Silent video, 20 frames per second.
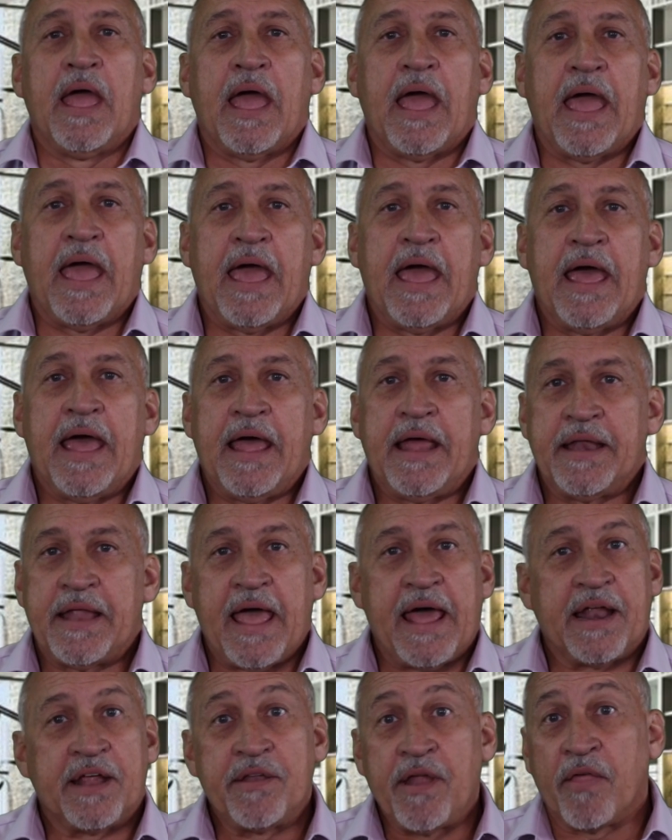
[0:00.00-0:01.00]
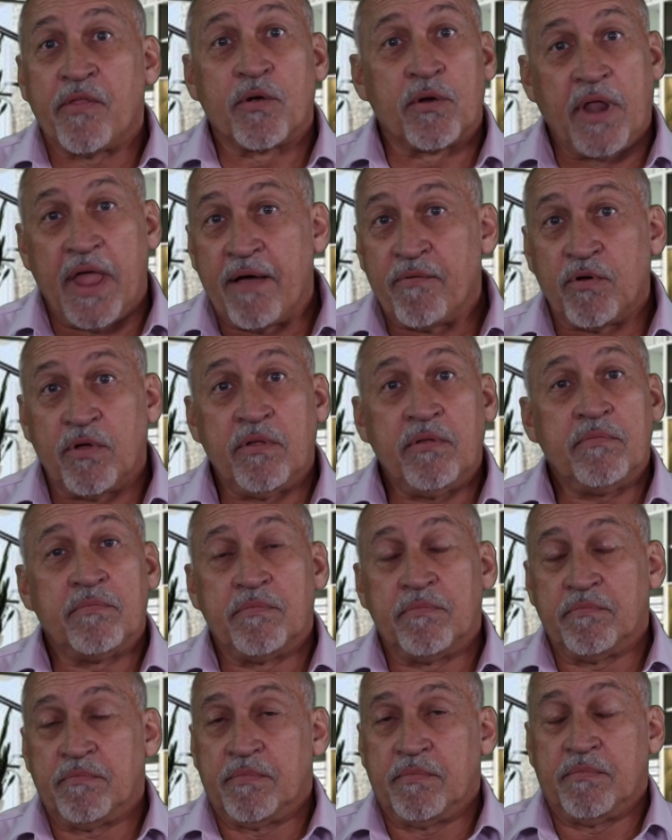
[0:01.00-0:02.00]
And at another level,
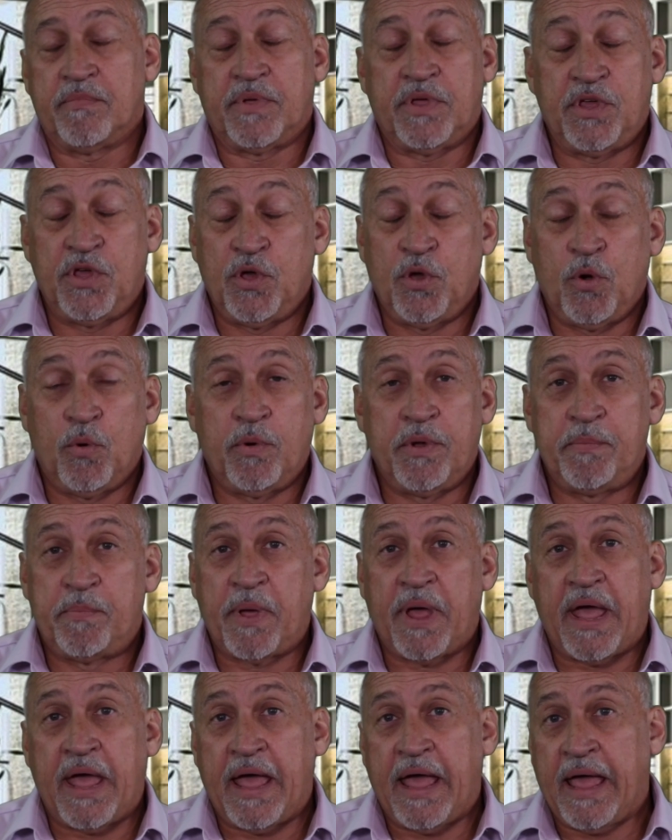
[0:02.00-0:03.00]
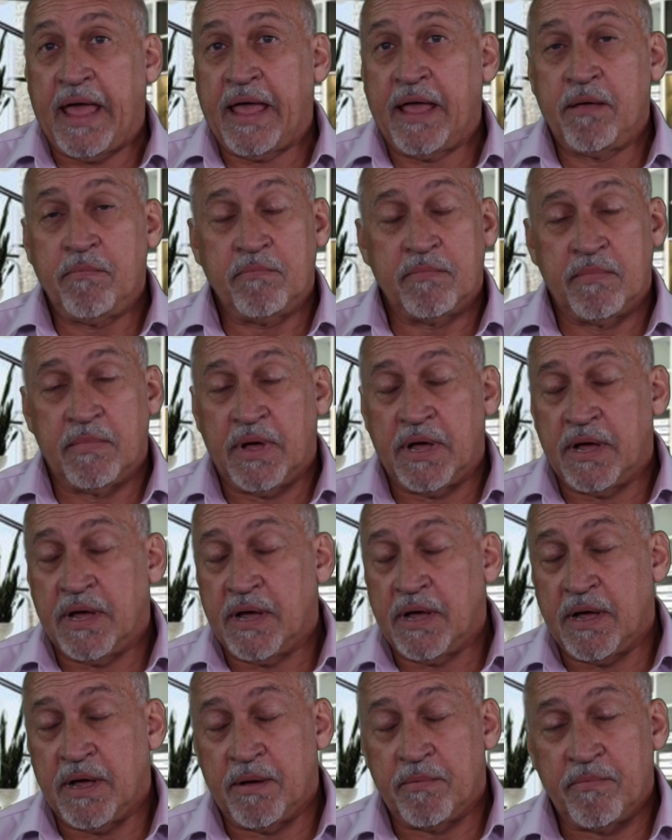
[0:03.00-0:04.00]
you would pay
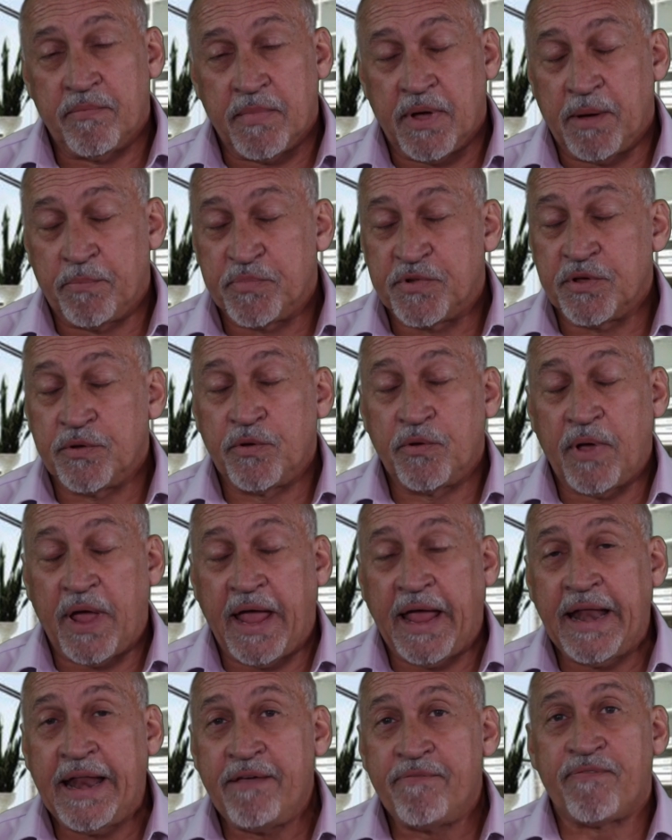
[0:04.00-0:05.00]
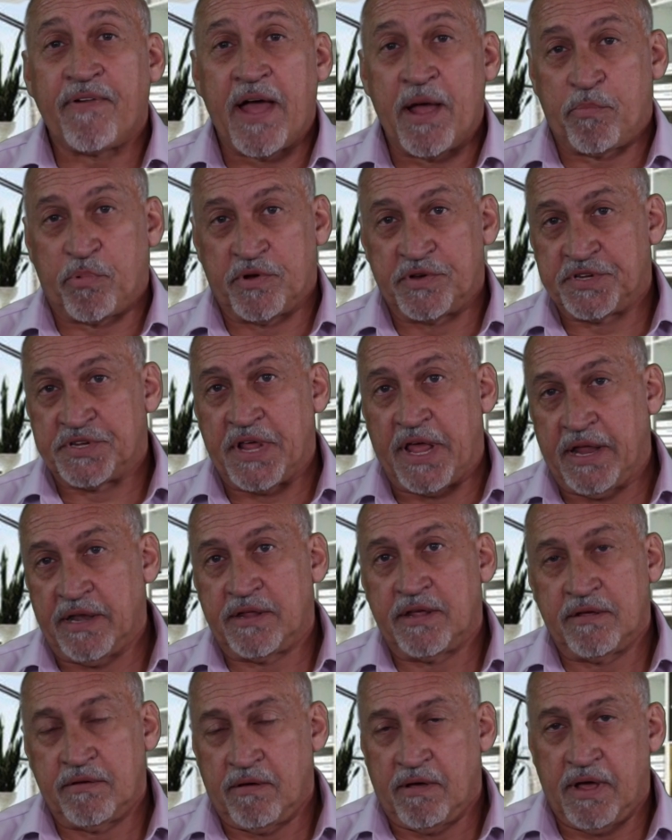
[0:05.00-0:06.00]
up to
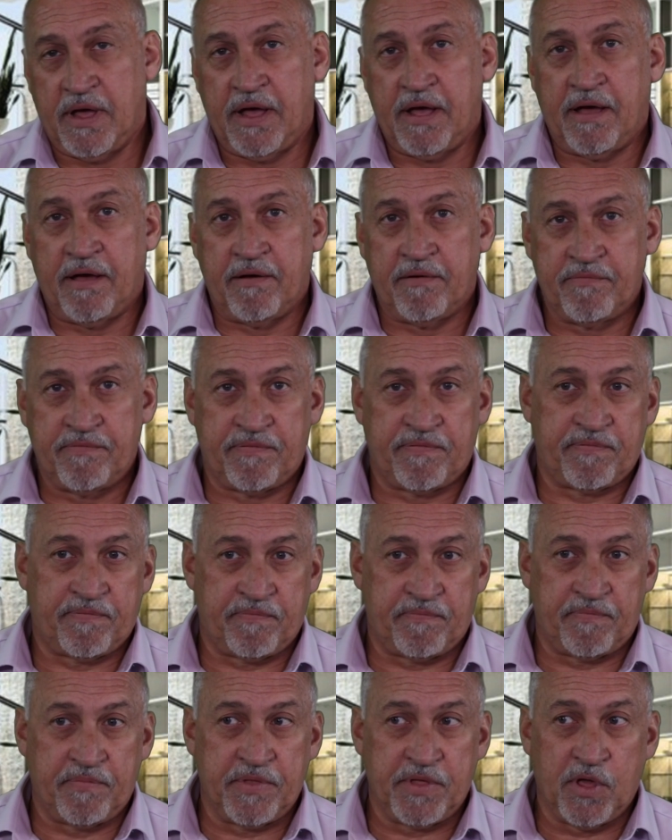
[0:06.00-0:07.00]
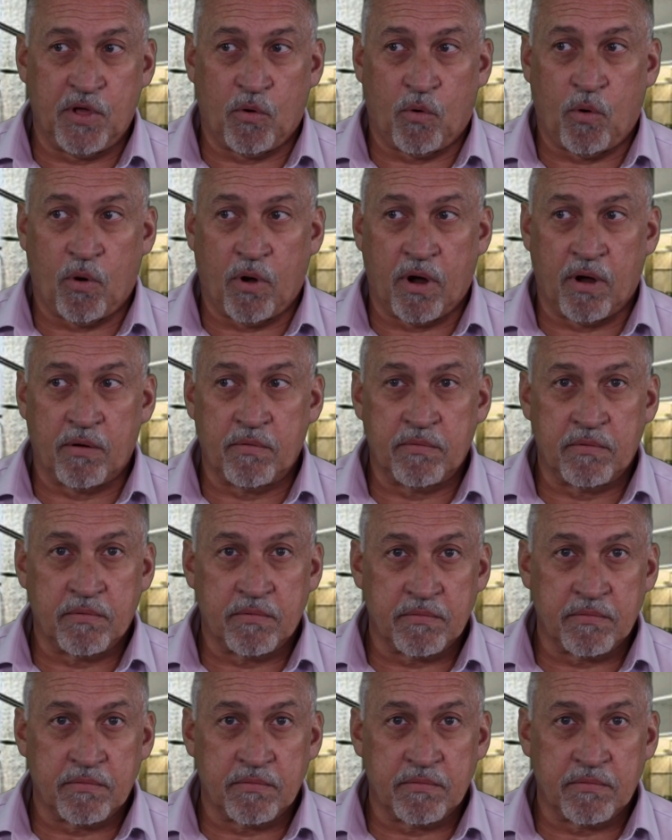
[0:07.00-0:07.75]
85% of your